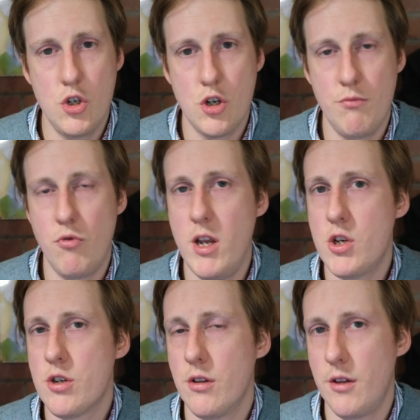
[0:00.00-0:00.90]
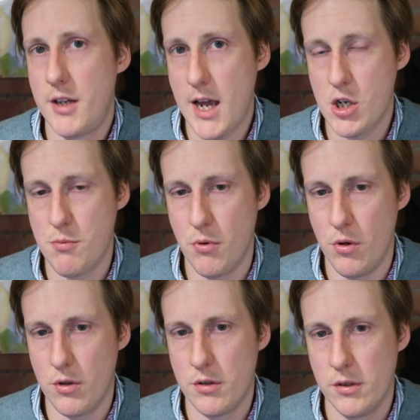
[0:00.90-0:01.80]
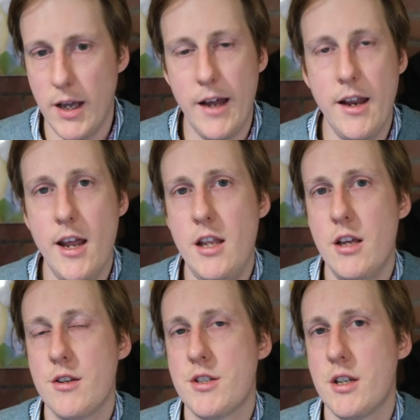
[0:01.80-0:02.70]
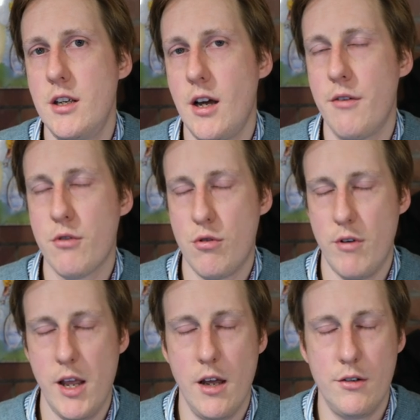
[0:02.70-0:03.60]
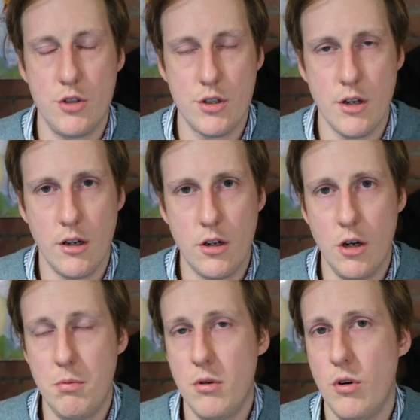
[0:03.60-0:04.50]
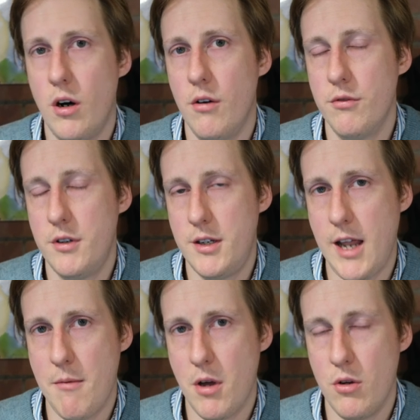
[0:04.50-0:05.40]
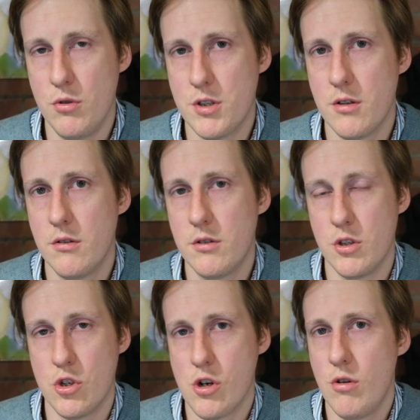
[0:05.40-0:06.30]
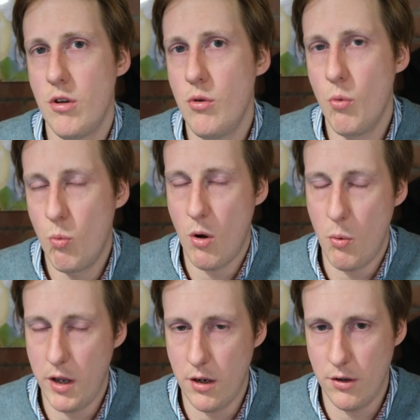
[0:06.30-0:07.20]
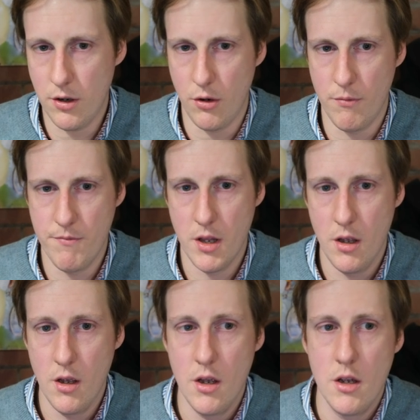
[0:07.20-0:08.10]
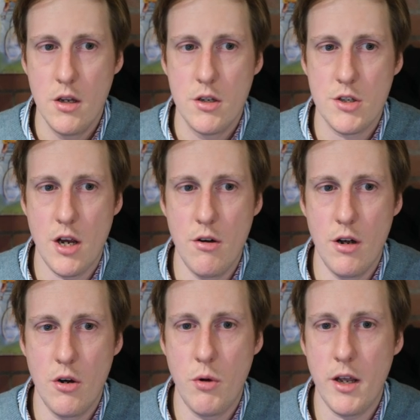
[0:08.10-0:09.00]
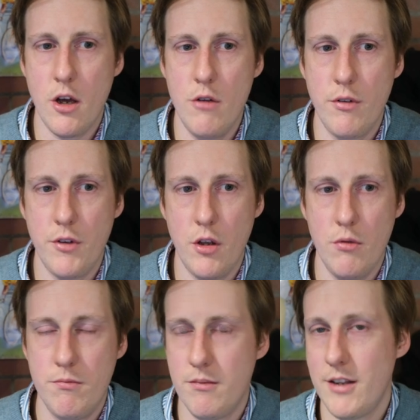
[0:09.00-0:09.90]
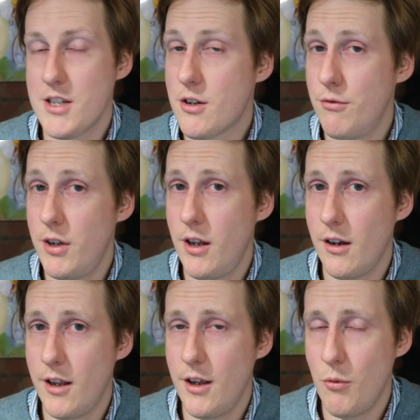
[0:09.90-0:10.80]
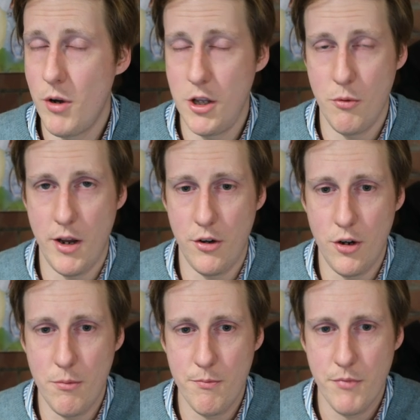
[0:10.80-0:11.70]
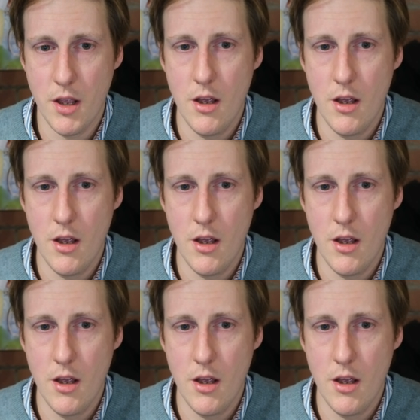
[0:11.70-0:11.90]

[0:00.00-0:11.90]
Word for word: you should reach the dashboard. And here you can see I've created just a couple of demos to show you what we can do. So a quick overview, that's conveniently where you end up.